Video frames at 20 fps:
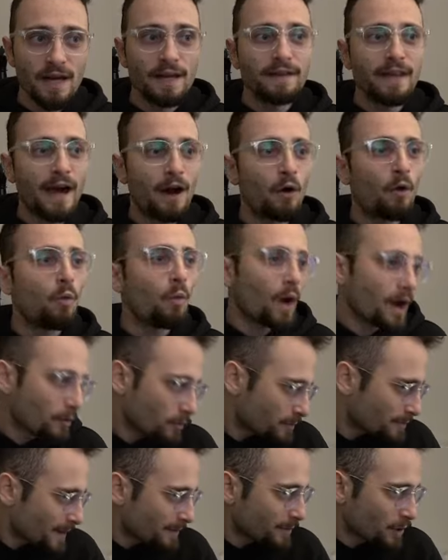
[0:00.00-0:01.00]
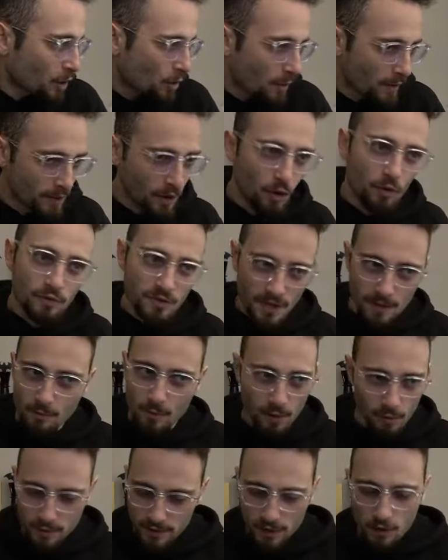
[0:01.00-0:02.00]
Now, White would maybe go, go
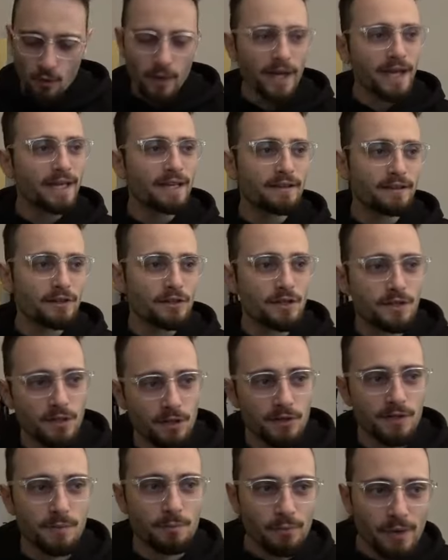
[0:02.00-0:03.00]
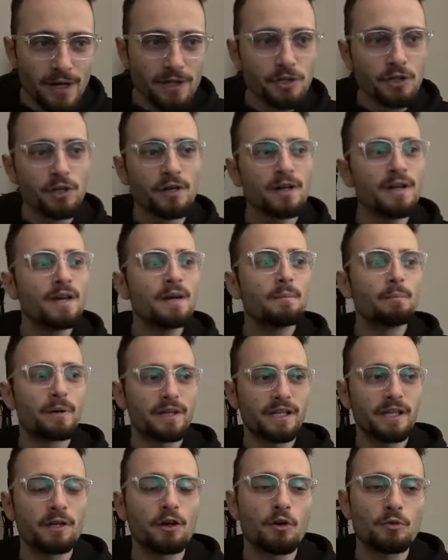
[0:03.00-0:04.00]
somewhere with the queen, and there's still some pressure,
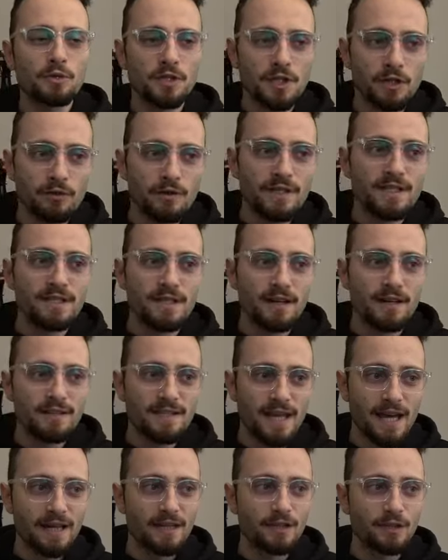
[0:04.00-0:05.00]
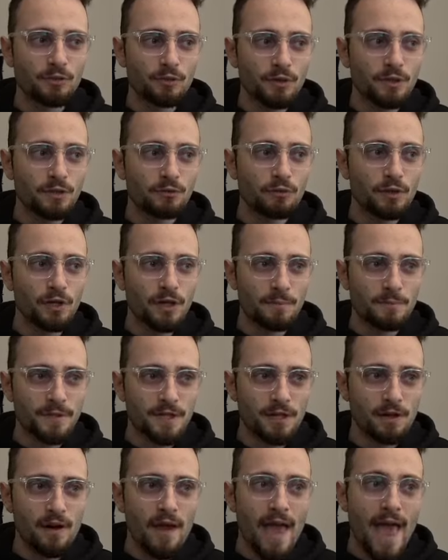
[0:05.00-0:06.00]
but he goes here instead, attacking the rook. The rook comes
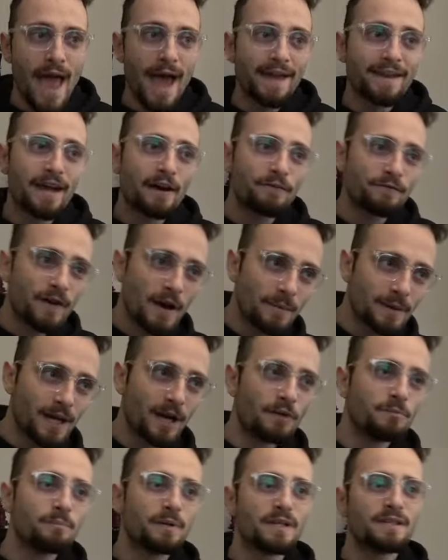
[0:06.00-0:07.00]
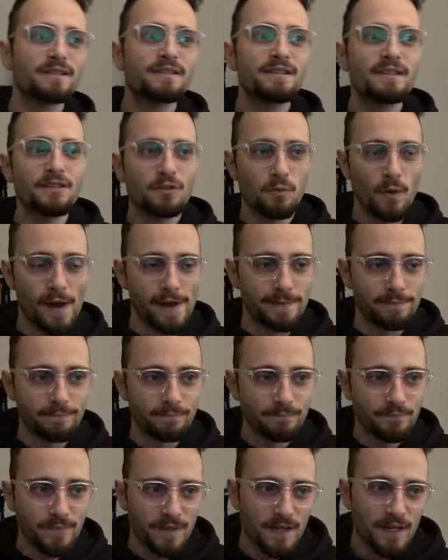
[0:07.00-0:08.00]
here, and now Fabi unpins this way,
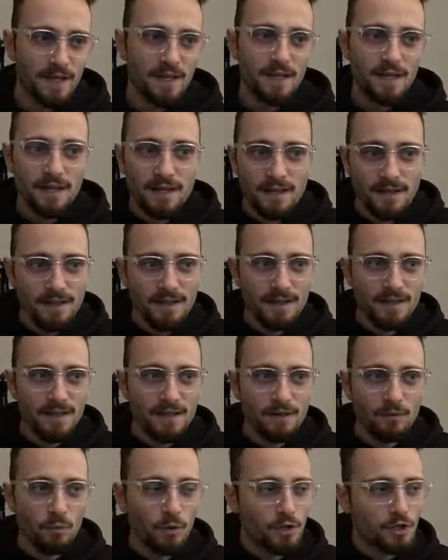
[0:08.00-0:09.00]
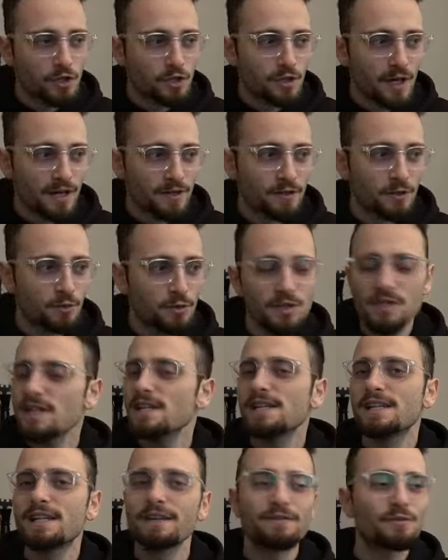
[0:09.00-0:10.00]
which, as you
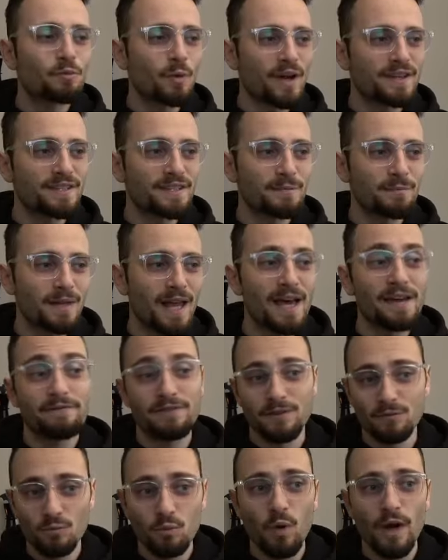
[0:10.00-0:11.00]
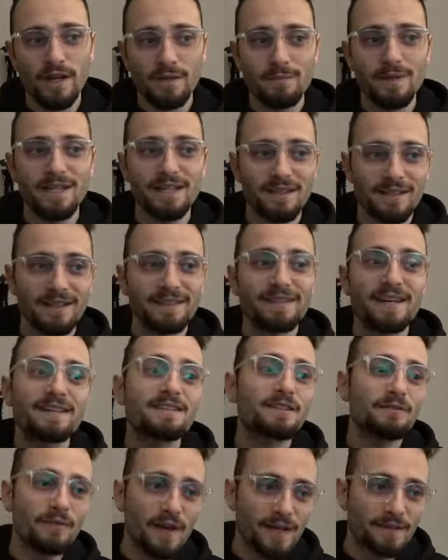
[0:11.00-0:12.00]
see, gives White some life, and White immediately
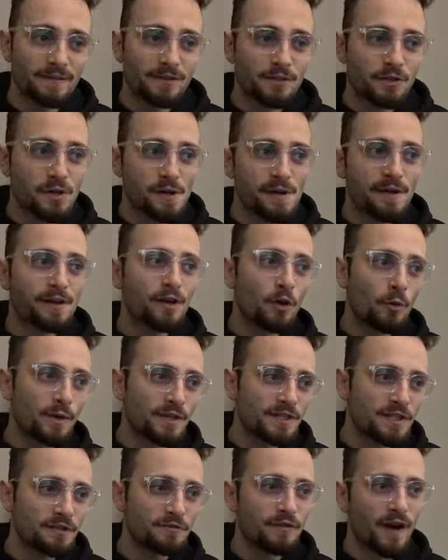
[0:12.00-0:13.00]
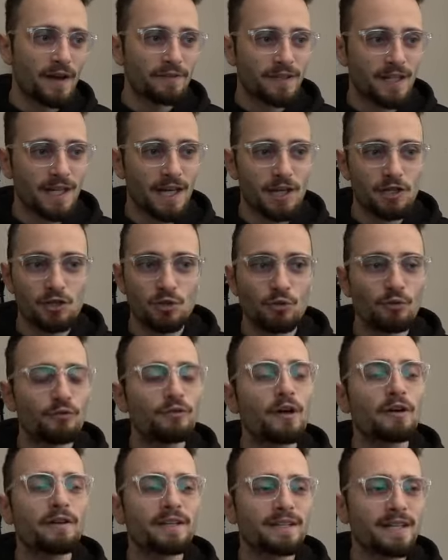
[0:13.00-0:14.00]
takes advantage. Queen c five, king h two,
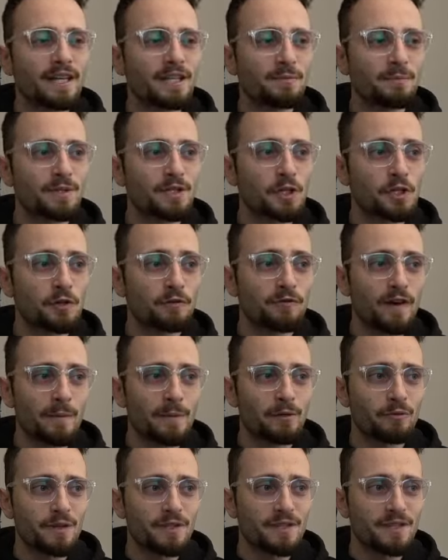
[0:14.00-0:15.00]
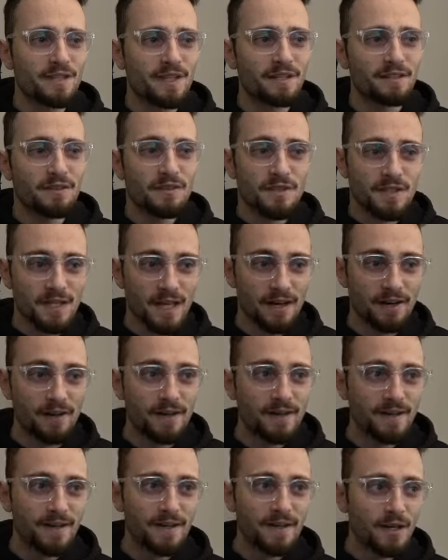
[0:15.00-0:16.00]
very tense position. Fabi runs his king to the center.
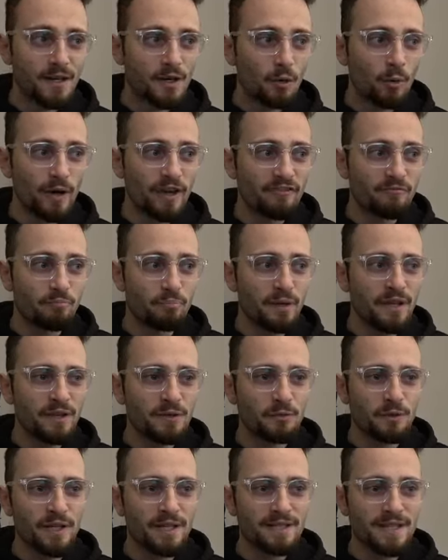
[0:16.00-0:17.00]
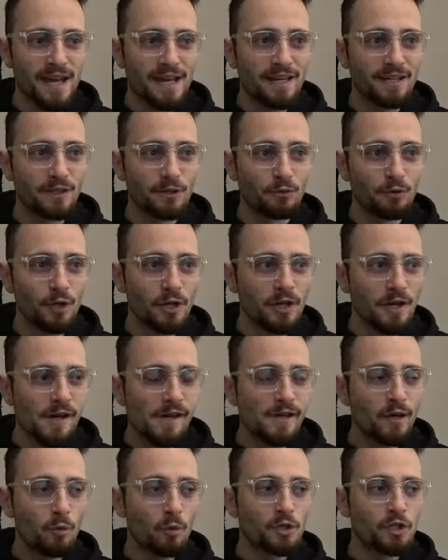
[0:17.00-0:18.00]
We have b three attacking the rook,
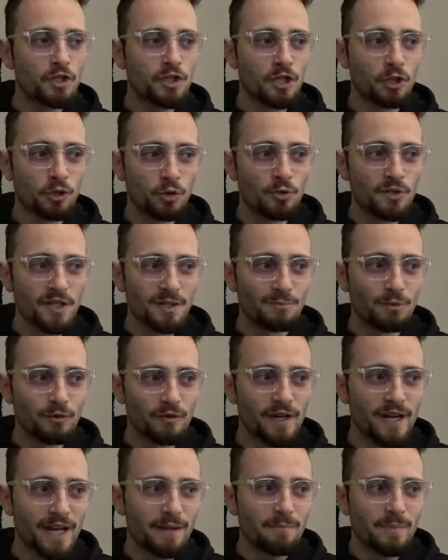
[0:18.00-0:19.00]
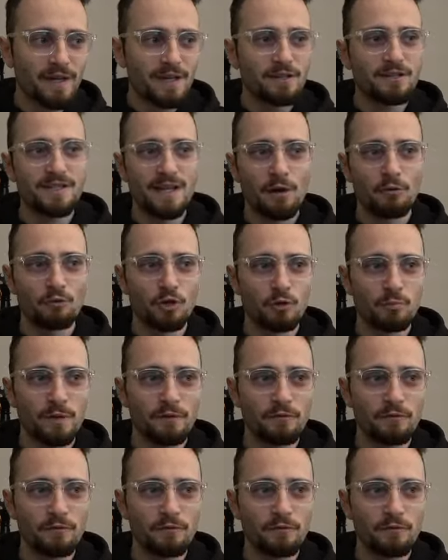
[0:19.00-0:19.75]
which is a losing move again, because now rook